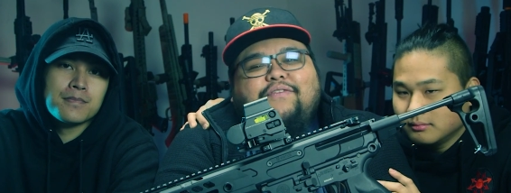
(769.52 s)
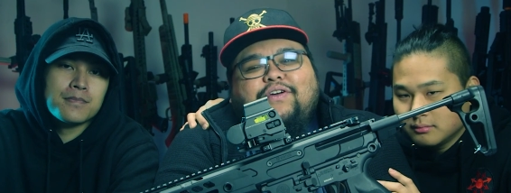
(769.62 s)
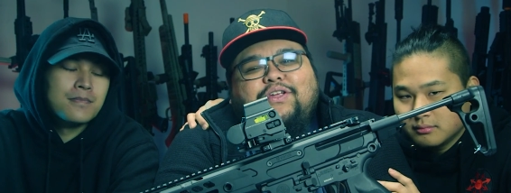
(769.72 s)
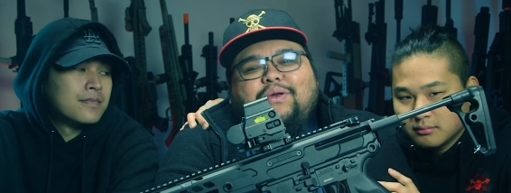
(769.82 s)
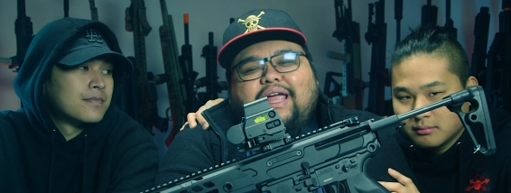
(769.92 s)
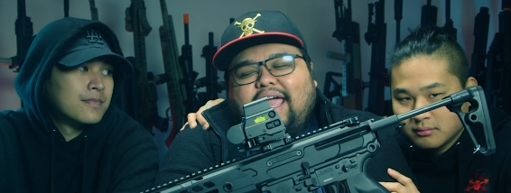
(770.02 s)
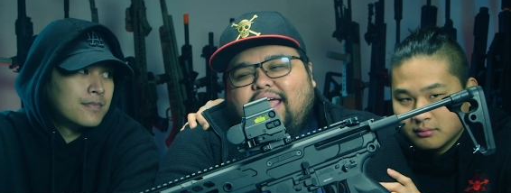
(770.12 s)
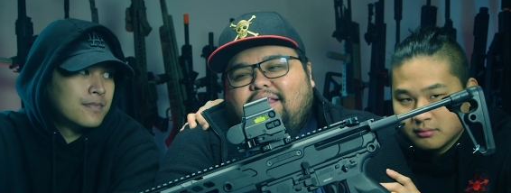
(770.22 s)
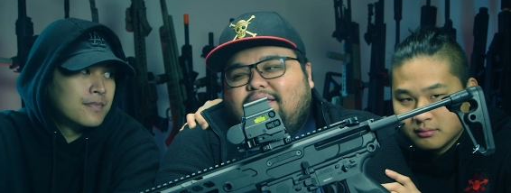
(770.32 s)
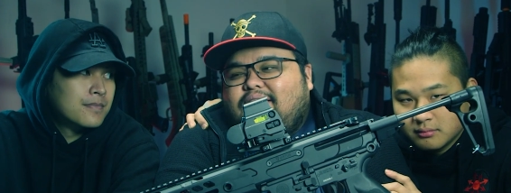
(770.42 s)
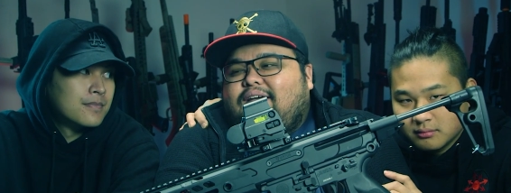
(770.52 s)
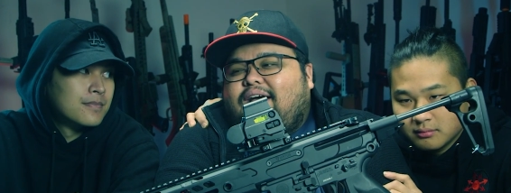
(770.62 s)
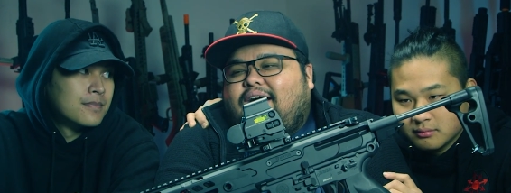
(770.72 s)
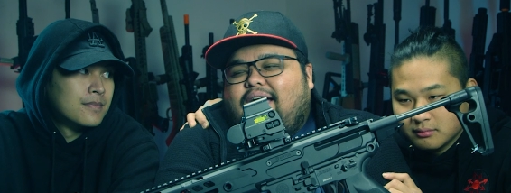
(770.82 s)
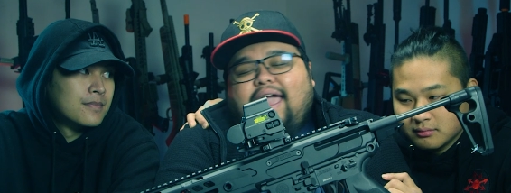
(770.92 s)
Speaker 1: you for tuning in
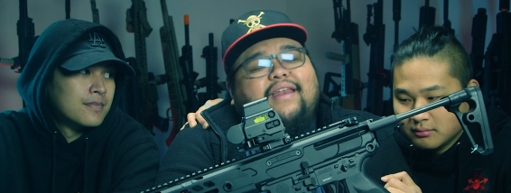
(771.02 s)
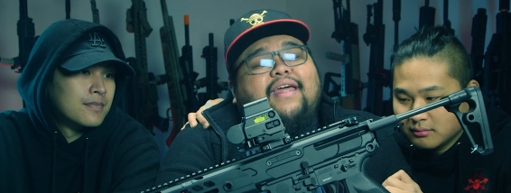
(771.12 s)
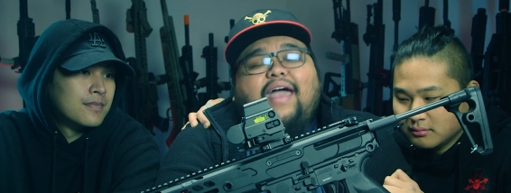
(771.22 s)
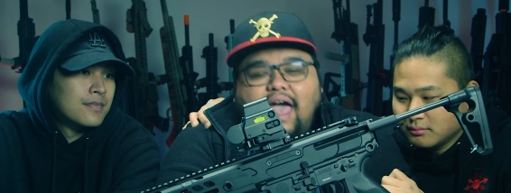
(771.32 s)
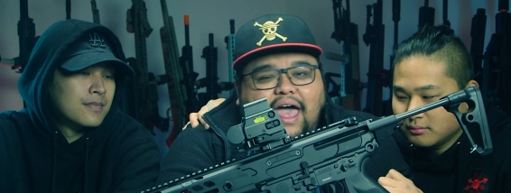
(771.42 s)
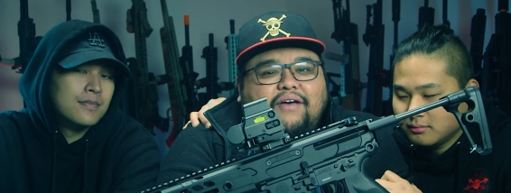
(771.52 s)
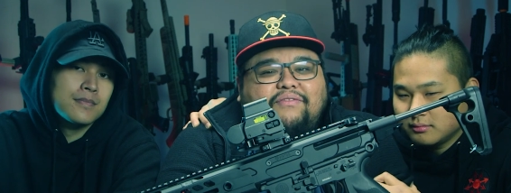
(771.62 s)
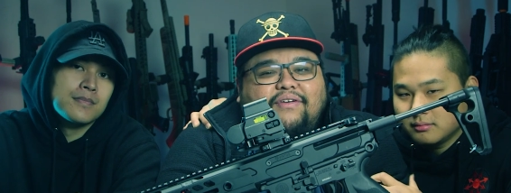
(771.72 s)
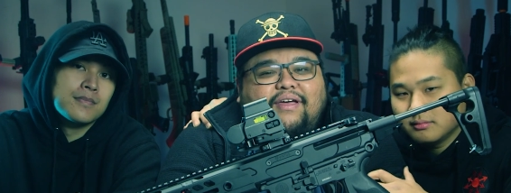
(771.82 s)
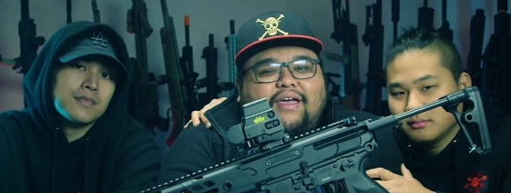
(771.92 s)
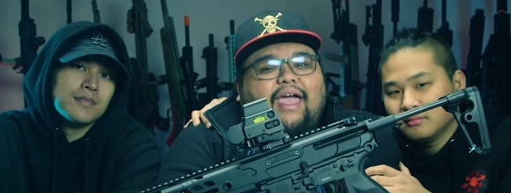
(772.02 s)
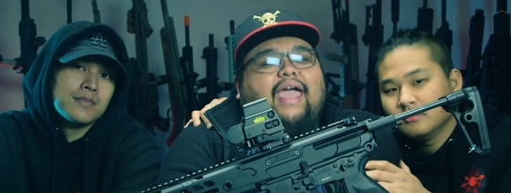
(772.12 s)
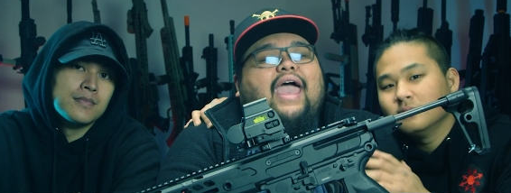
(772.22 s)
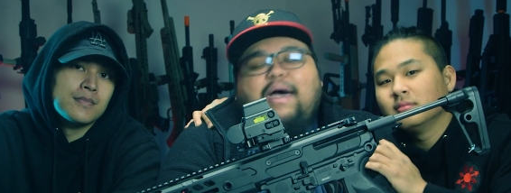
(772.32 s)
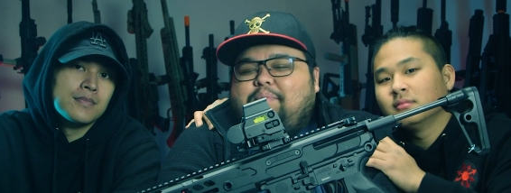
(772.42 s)
uh, and have
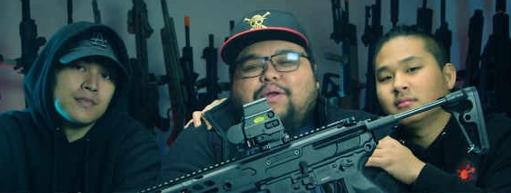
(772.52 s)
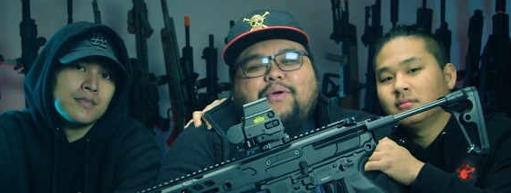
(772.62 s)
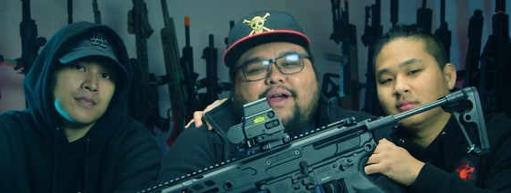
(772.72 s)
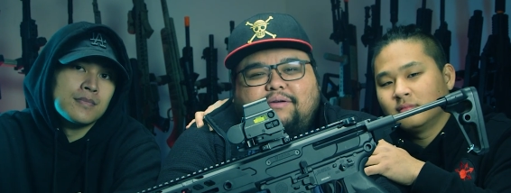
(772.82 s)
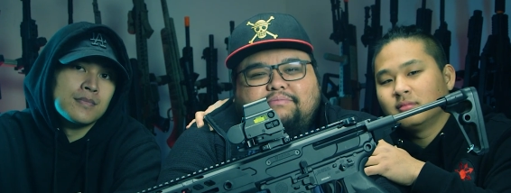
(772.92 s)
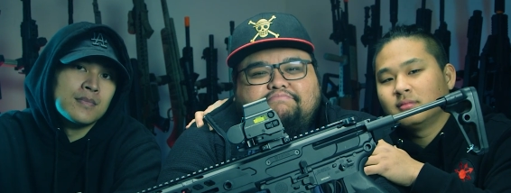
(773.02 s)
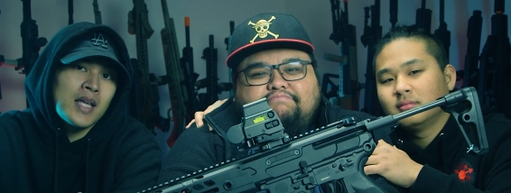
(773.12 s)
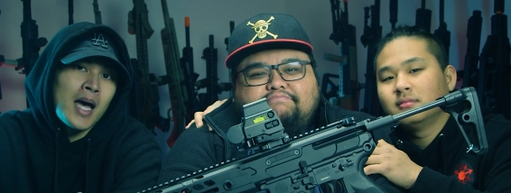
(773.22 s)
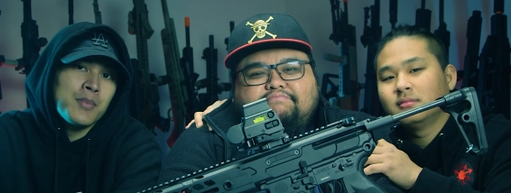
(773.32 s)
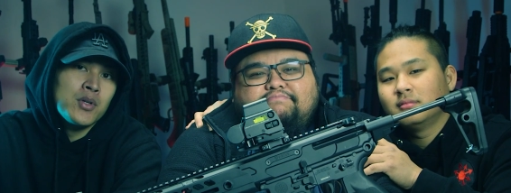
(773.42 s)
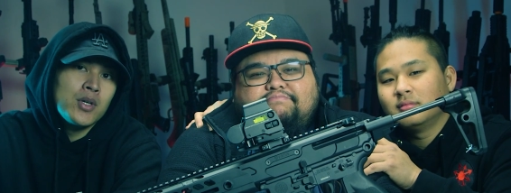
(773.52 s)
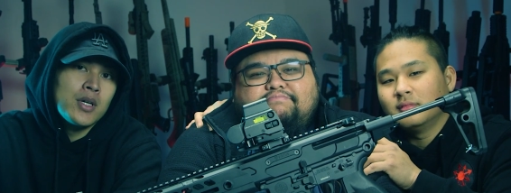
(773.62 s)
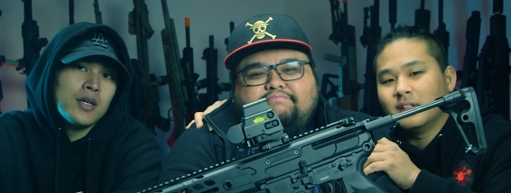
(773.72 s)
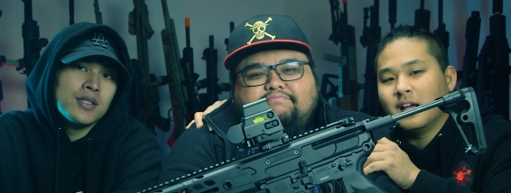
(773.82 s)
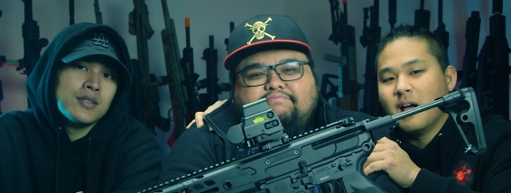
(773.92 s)
a happy new year. Happy New
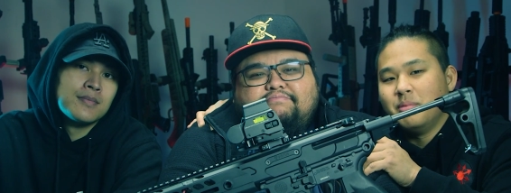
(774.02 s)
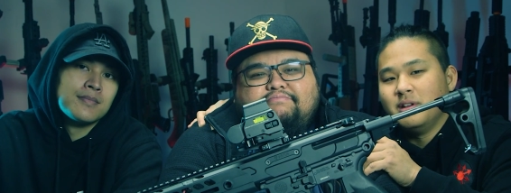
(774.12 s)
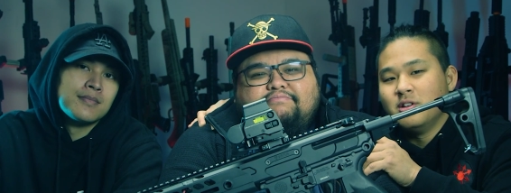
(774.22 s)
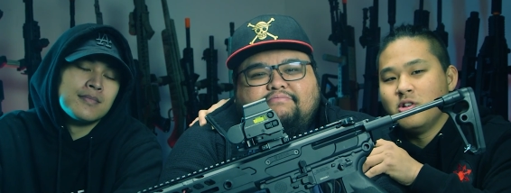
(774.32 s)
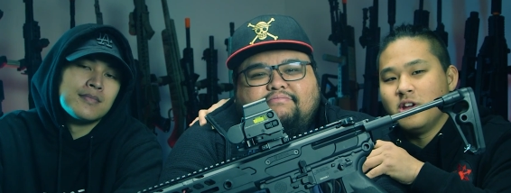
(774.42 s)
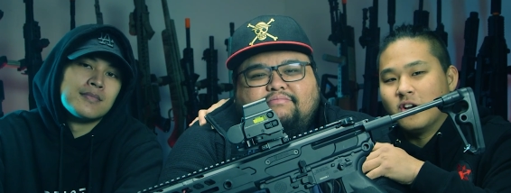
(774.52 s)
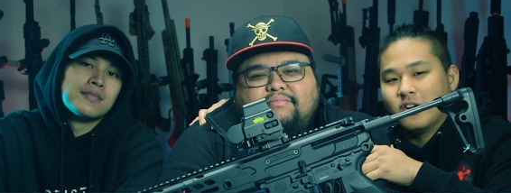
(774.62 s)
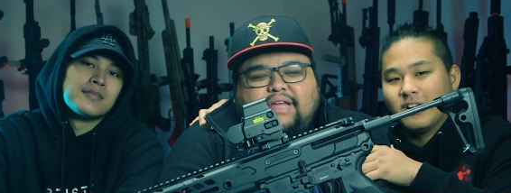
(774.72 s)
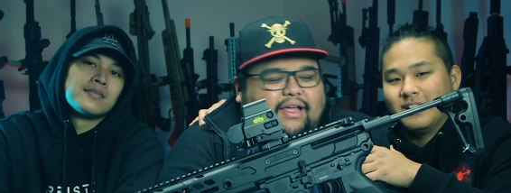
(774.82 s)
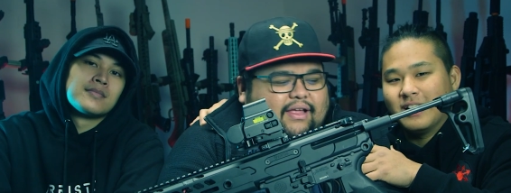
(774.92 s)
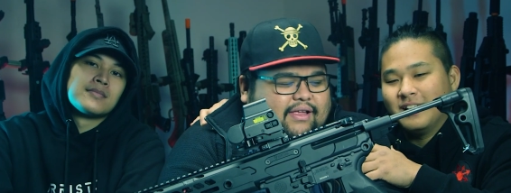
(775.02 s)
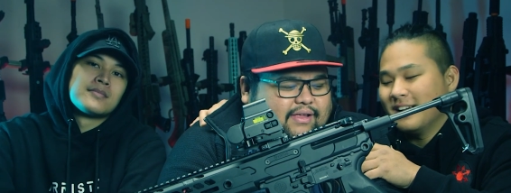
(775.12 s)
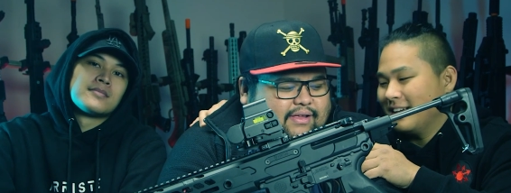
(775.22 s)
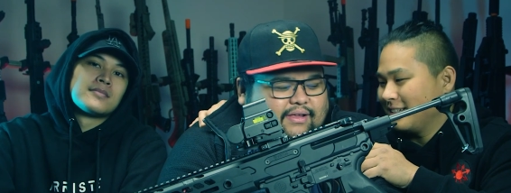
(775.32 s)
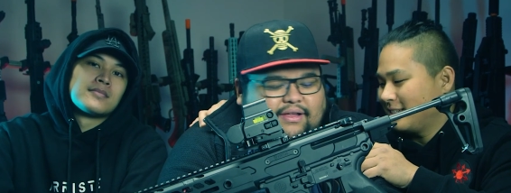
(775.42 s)
Year's. Happy New Year, I, I
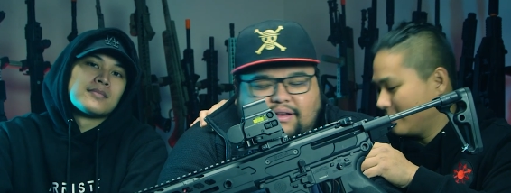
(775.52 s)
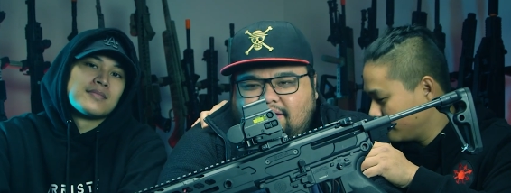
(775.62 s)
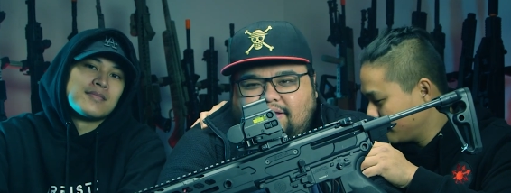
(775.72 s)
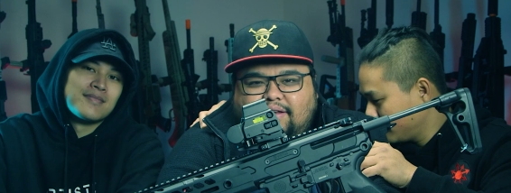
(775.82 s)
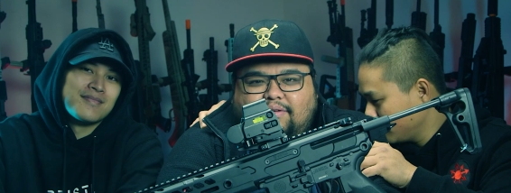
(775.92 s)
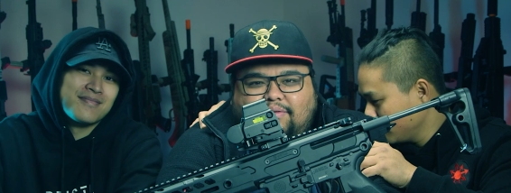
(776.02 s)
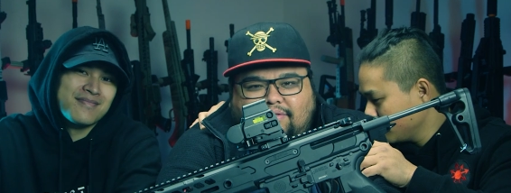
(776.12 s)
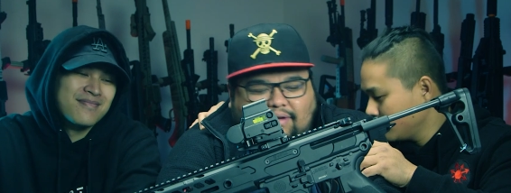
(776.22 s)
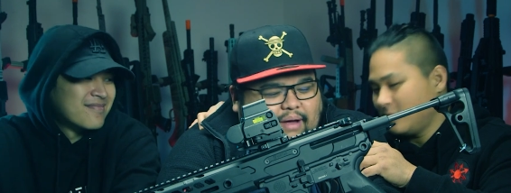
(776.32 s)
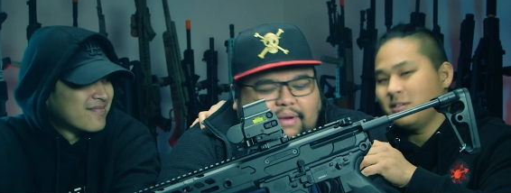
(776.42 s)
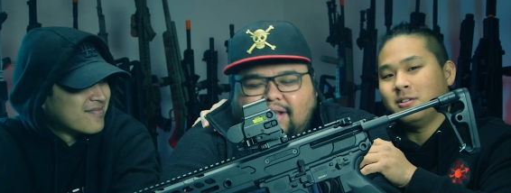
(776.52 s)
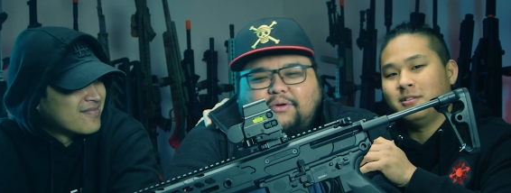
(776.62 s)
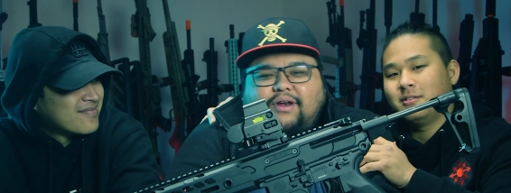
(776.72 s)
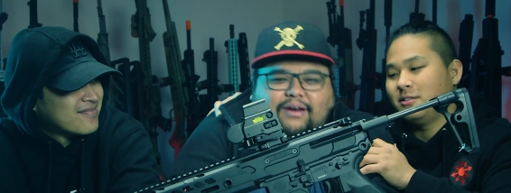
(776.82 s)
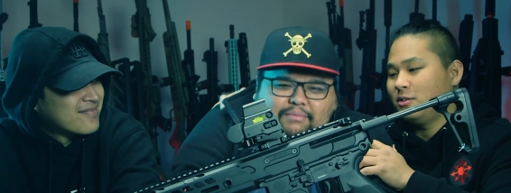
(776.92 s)
guess. I'm Dude, not
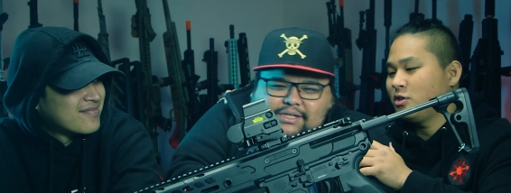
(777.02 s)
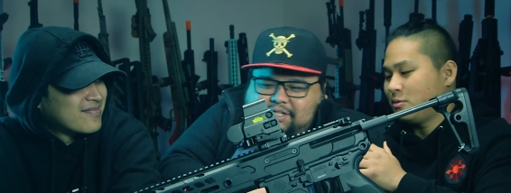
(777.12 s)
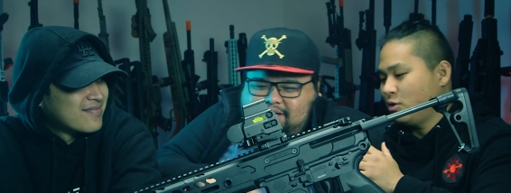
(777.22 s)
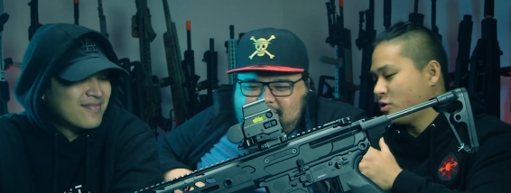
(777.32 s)
doing any more shit. You